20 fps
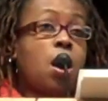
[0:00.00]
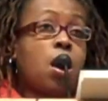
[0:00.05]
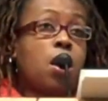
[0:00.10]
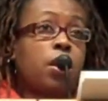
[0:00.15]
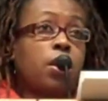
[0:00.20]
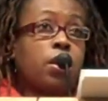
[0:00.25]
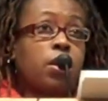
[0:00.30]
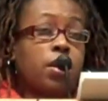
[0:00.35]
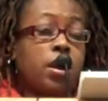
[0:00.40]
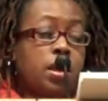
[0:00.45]

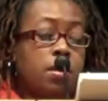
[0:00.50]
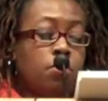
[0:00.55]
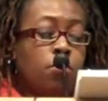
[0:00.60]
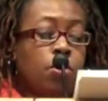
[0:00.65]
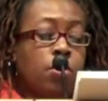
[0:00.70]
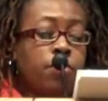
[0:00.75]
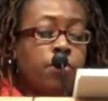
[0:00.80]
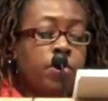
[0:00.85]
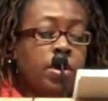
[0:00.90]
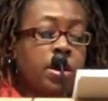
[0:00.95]
harder and
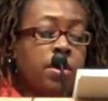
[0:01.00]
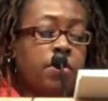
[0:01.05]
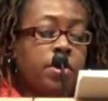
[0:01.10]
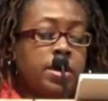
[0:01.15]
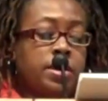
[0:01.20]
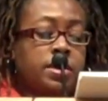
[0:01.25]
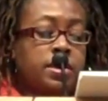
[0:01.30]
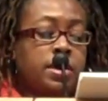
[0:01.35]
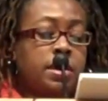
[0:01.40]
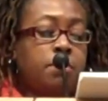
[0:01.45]
more
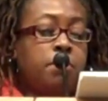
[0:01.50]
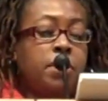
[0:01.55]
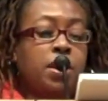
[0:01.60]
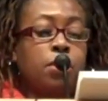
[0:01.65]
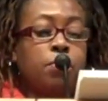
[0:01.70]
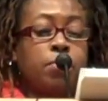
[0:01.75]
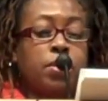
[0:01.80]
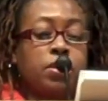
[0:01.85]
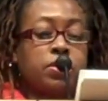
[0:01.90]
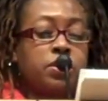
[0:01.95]
rigorous than
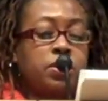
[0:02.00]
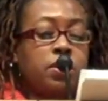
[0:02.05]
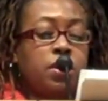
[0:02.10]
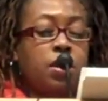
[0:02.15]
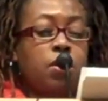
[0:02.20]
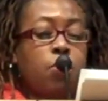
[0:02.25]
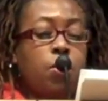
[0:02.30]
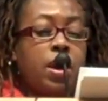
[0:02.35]
mere personal